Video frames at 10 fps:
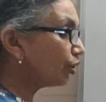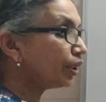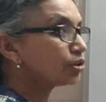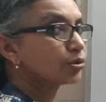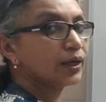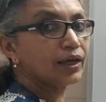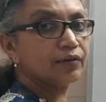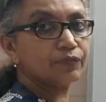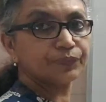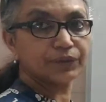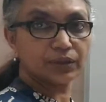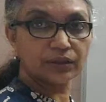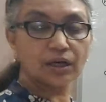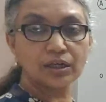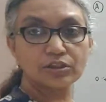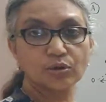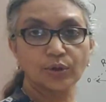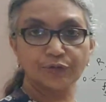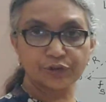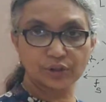you need to have large
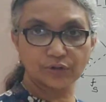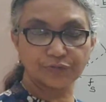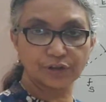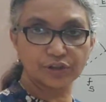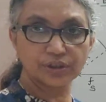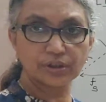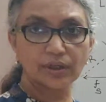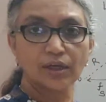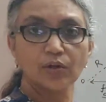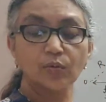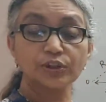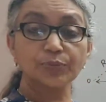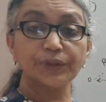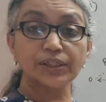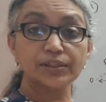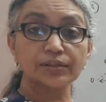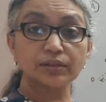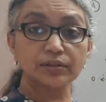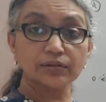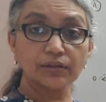coefficient of friction, which means
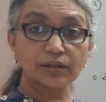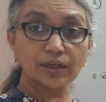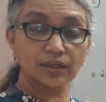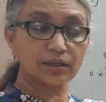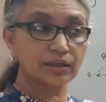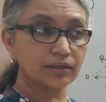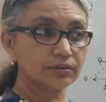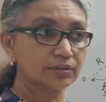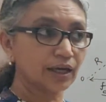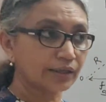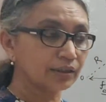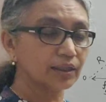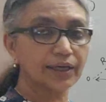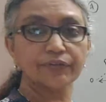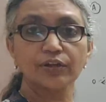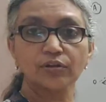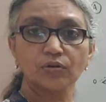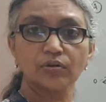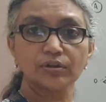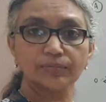that tire and the
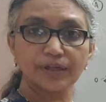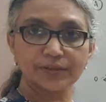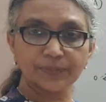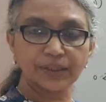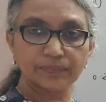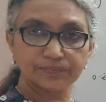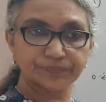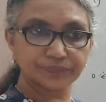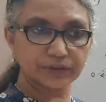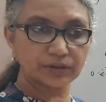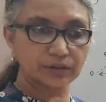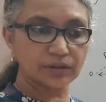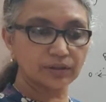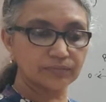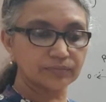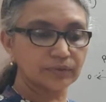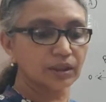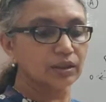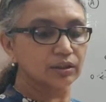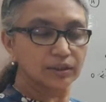road must be
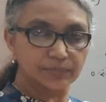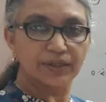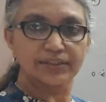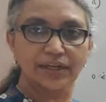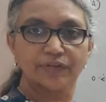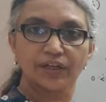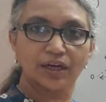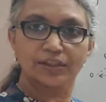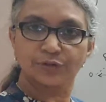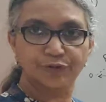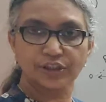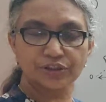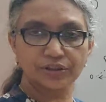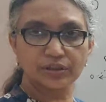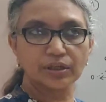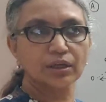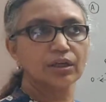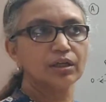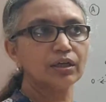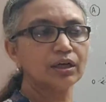it must have a large friction.
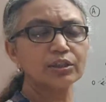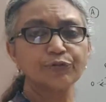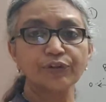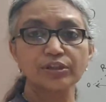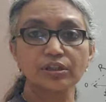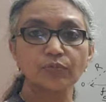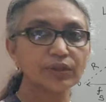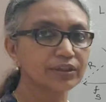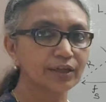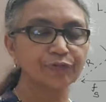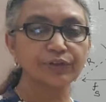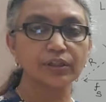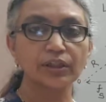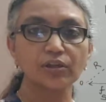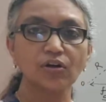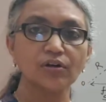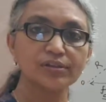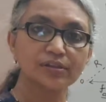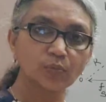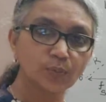Large friction will definitely
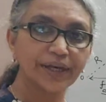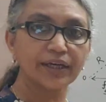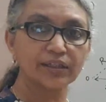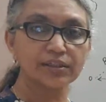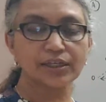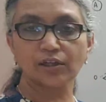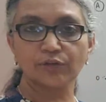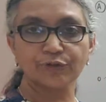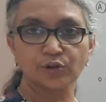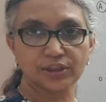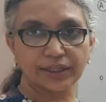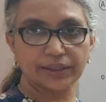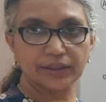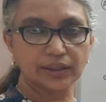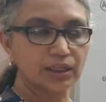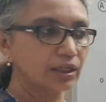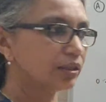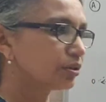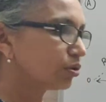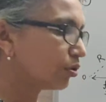cause the wear and tear of your tire.
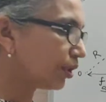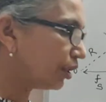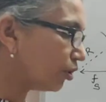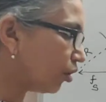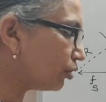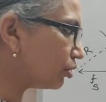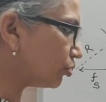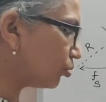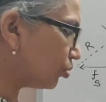So in order